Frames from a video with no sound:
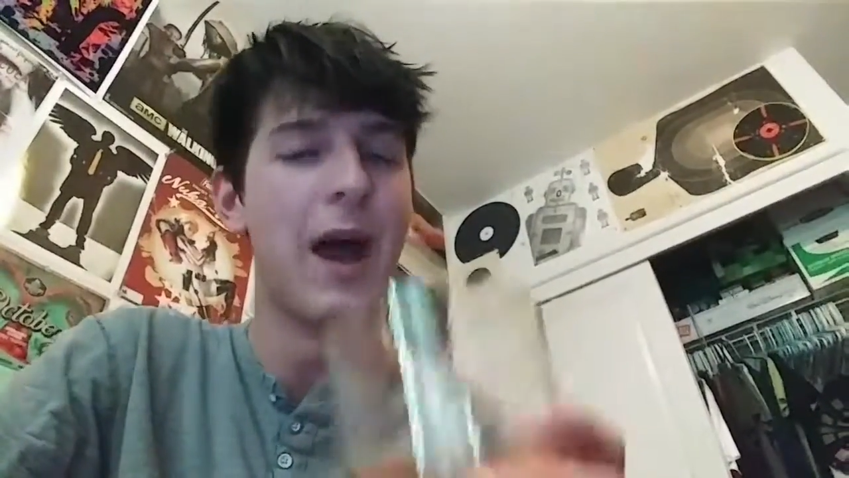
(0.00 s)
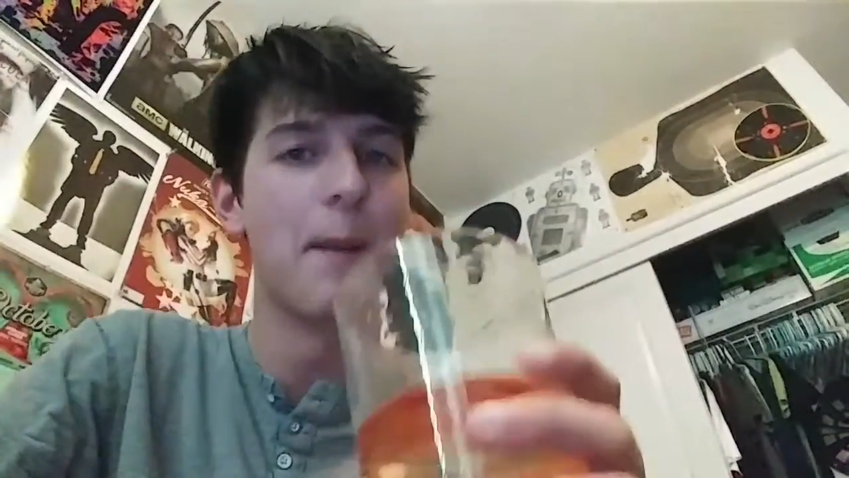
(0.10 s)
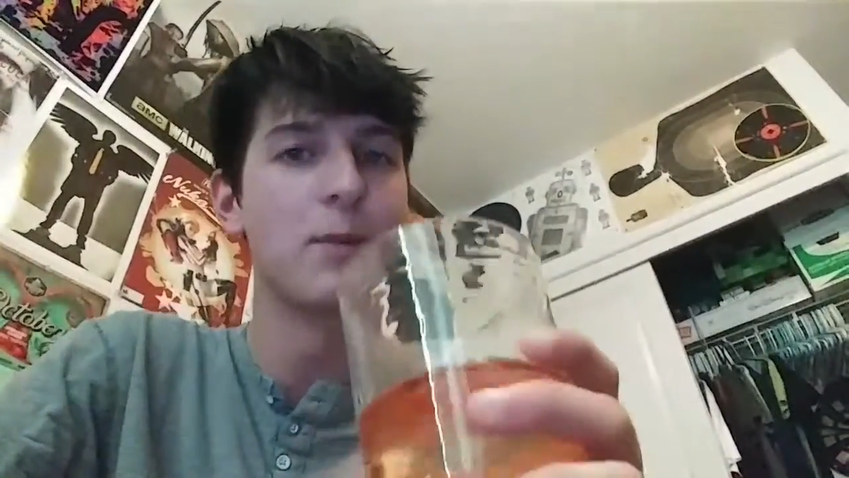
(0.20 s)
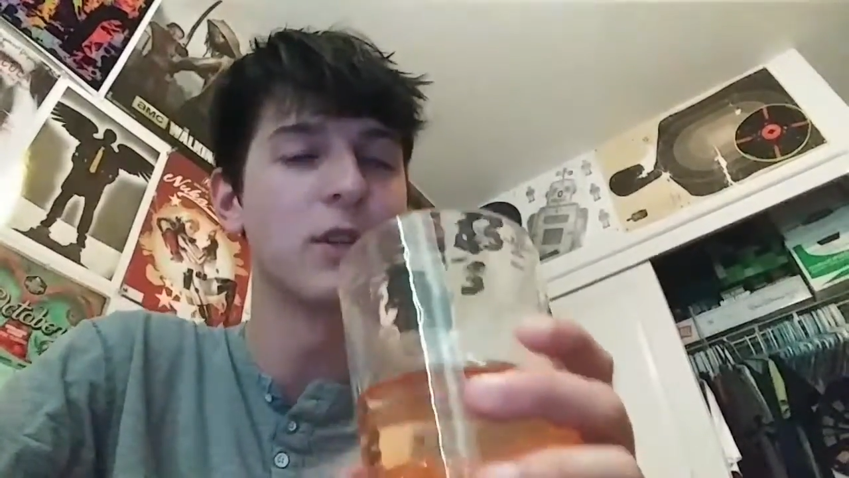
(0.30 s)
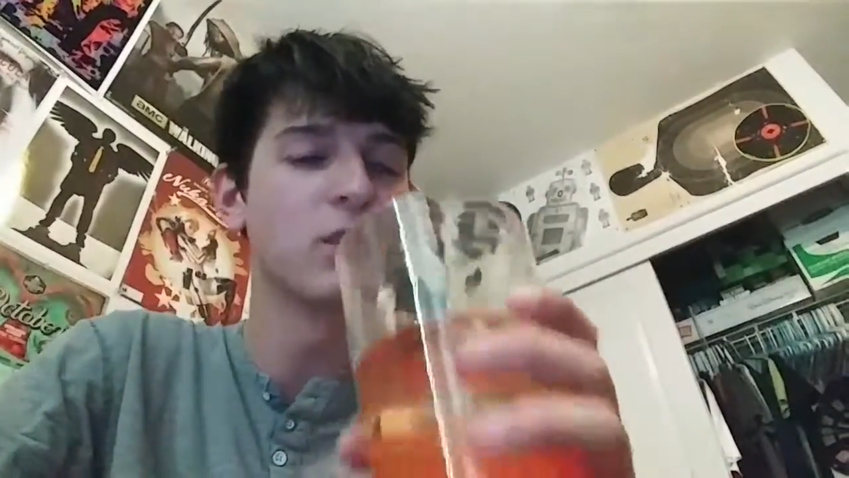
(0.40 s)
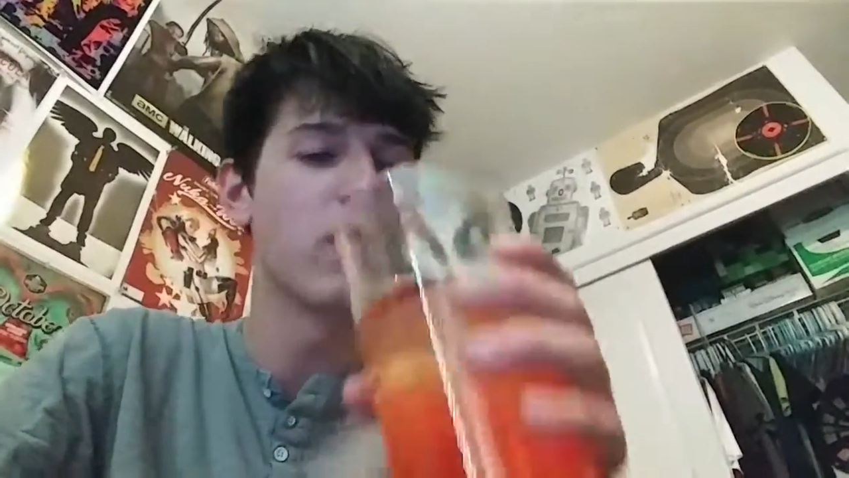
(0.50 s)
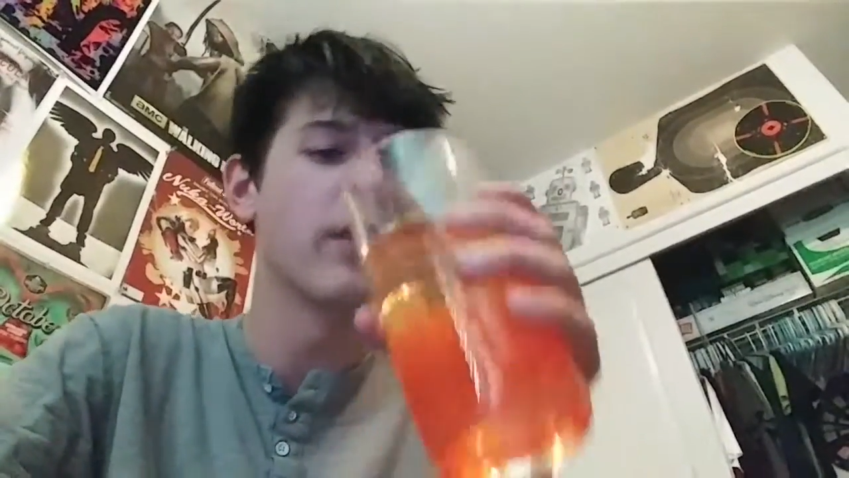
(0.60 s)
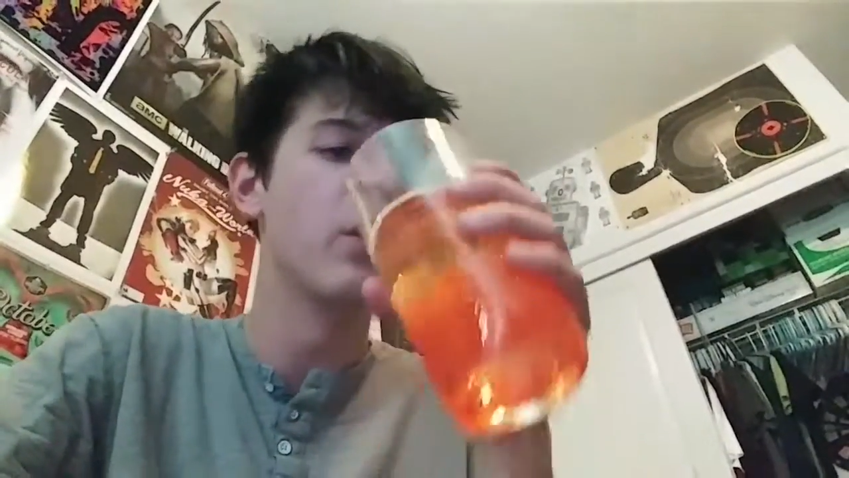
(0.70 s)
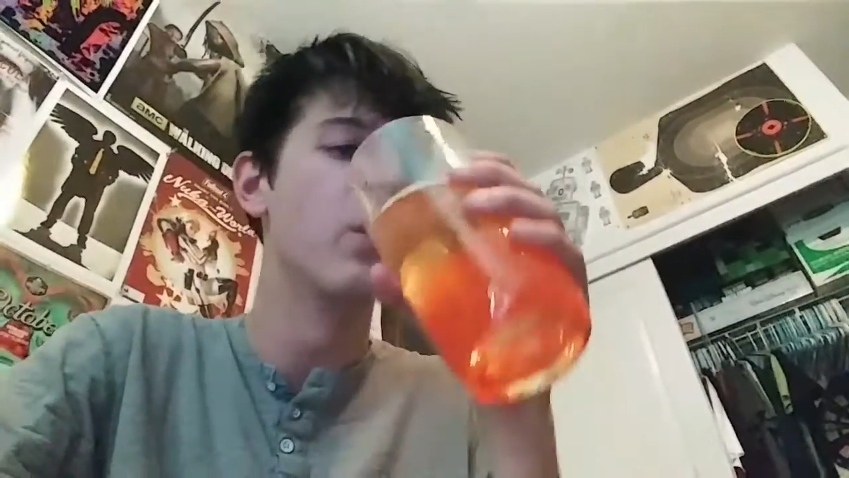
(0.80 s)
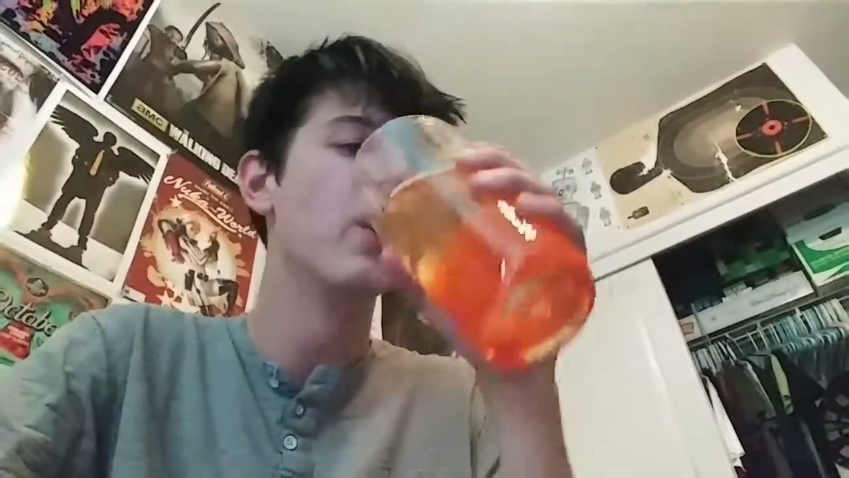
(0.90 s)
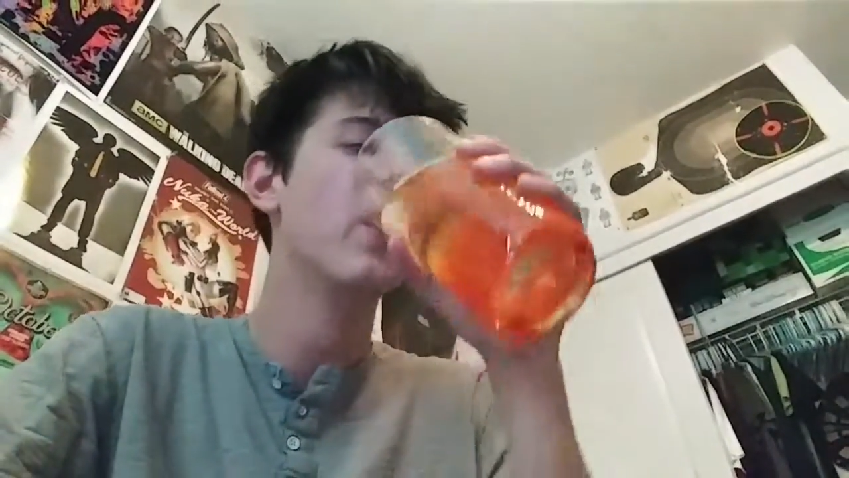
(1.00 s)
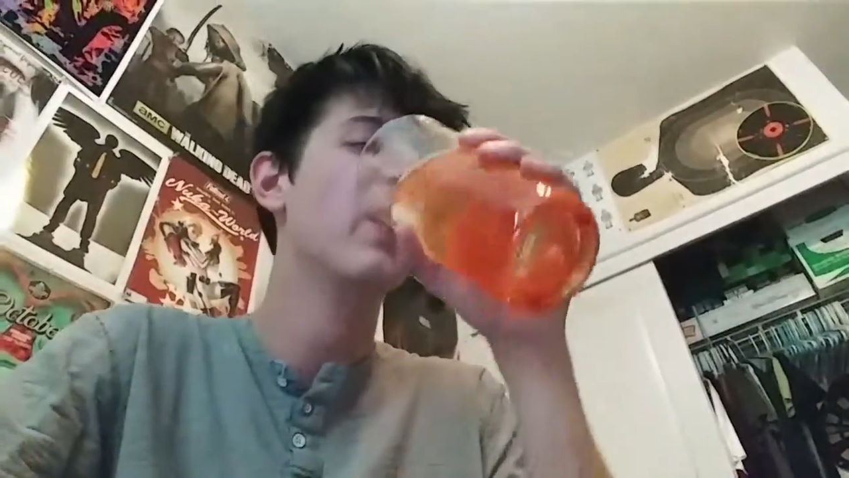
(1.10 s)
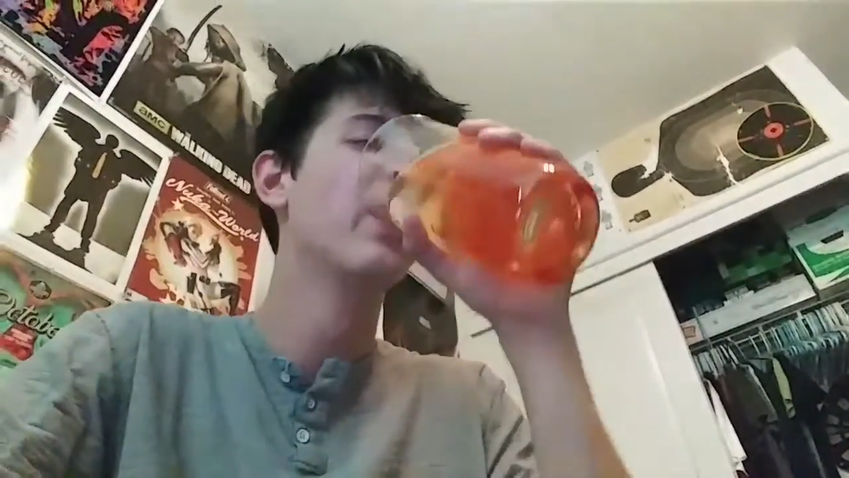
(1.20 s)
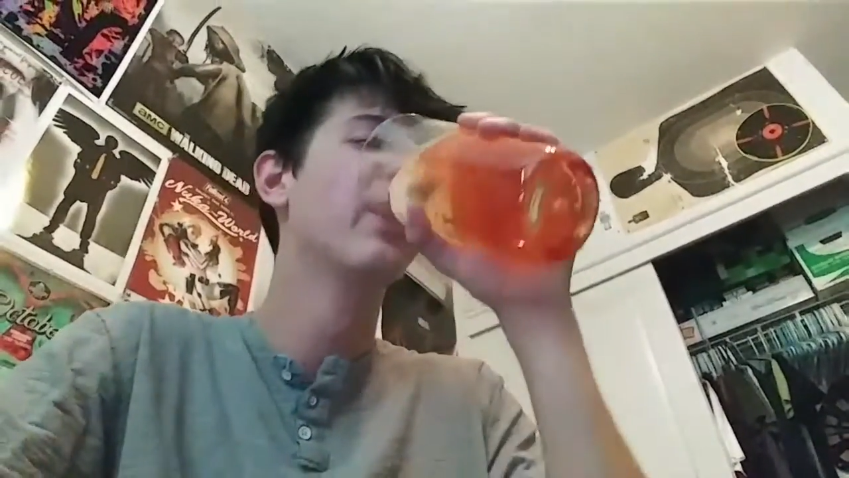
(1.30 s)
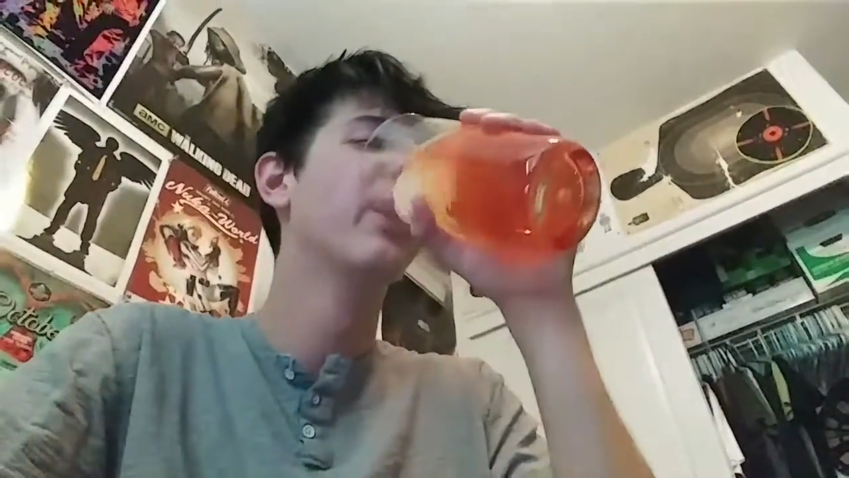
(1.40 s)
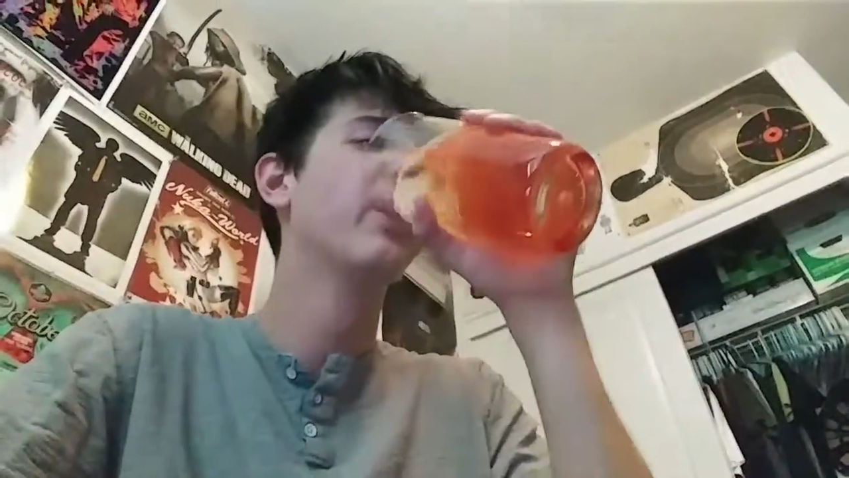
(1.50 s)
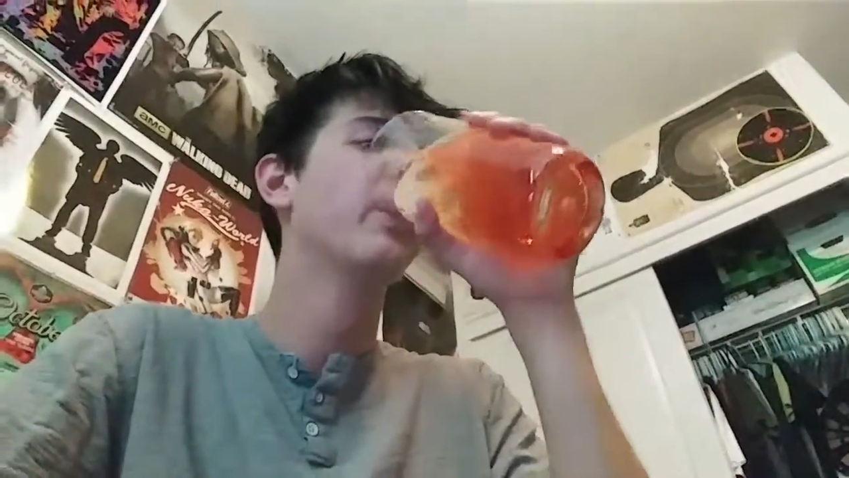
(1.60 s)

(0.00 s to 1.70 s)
I'm gonna drink this water, though.